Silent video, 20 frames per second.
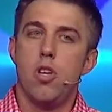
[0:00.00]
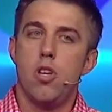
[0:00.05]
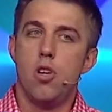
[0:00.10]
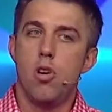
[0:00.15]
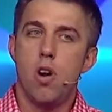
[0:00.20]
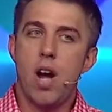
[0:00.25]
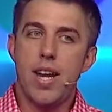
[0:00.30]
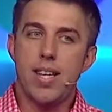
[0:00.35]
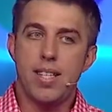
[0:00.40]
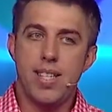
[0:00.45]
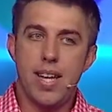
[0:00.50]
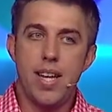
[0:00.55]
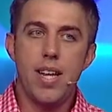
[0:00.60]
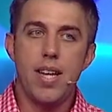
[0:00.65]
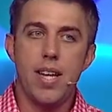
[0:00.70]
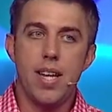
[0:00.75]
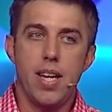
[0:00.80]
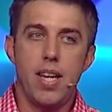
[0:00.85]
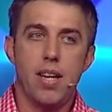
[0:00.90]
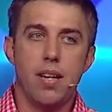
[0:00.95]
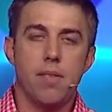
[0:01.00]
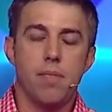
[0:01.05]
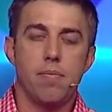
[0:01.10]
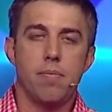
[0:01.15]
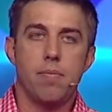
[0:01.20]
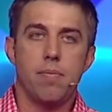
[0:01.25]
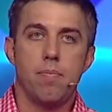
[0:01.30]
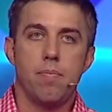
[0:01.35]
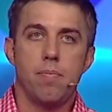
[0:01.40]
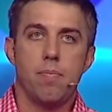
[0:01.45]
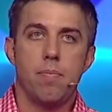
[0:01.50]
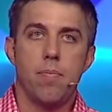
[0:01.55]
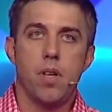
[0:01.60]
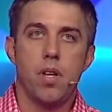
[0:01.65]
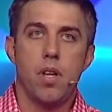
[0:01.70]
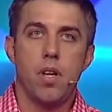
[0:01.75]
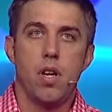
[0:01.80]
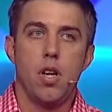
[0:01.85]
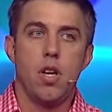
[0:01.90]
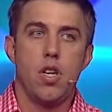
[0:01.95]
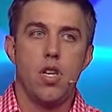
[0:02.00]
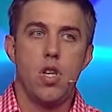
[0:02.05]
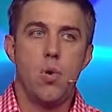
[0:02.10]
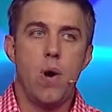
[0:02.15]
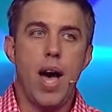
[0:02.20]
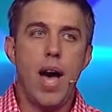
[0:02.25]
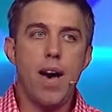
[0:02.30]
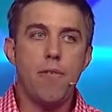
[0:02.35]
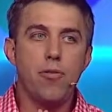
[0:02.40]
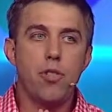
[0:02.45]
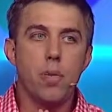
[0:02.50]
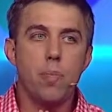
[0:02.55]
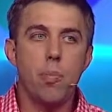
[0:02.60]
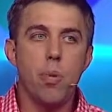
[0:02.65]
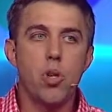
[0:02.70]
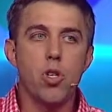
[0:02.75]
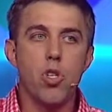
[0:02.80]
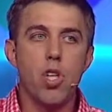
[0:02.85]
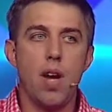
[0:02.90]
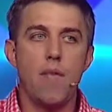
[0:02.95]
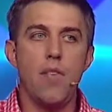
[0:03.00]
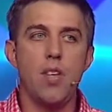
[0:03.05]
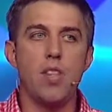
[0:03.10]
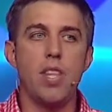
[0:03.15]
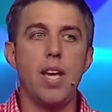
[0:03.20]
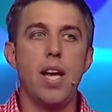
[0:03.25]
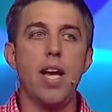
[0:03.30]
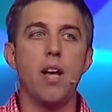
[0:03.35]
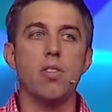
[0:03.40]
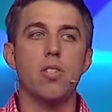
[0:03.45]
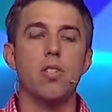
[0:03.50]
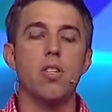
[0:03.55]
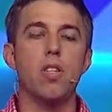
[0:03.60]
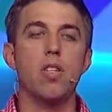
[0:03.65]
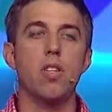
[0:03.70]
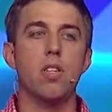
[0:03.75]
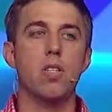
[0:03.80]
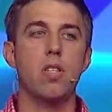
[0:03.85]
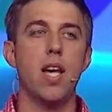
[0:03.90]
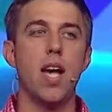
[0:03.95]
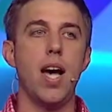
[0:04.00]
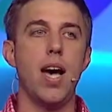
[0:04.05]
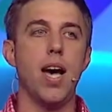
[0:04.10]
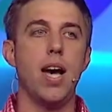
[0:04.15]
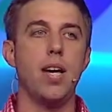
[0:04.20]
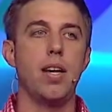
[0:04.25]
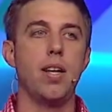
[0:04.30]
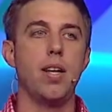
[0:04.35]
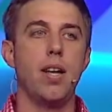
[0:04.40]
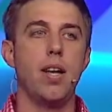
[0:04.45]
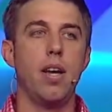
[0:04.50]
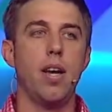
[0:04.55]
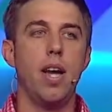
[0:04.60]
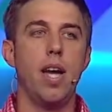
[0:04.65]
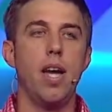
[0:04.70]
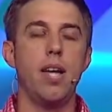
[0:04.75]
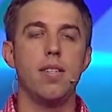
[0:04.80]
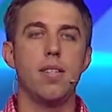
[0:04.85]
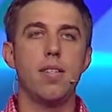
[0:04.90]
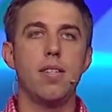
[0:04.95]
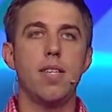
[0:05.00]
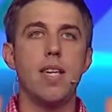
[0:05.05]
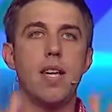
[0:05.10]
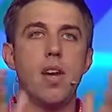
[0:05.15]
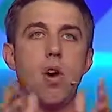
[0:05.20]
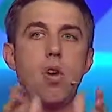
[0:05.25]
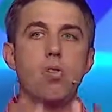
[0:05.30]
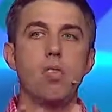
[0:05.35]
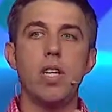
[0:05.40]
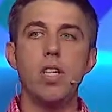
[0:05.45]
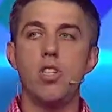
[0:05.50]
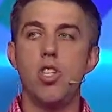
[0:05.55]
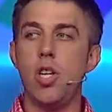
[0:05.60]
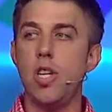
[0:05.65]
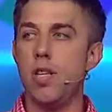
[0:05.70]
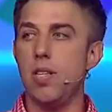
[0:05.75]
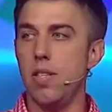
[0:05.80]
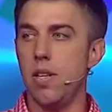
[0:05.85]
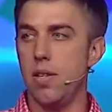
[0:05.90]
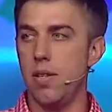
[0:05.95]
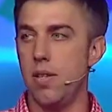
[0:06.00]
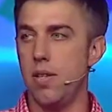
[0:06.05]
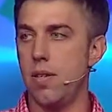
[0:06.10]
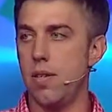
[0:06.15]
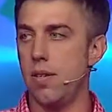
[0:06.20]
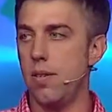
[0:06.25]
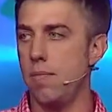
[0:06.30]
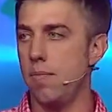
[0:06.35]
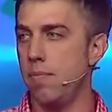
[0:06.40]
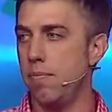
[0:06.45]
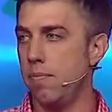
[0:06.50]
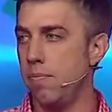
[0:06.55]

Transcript: your identity you have to push everything else to the side and see only Jesus.